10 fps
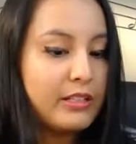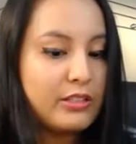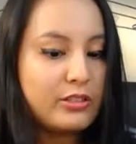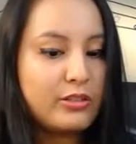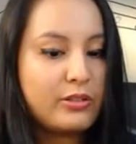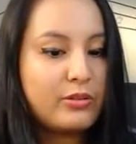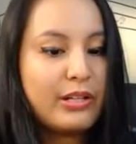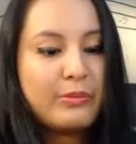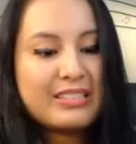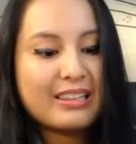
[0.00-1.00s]
So,
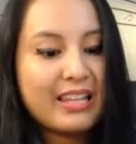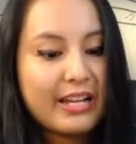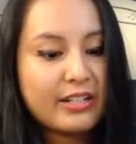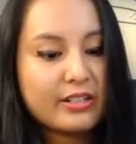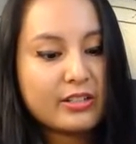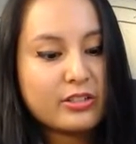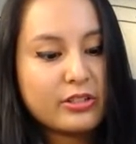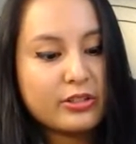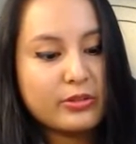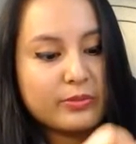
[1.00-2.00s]
and it was lighter too.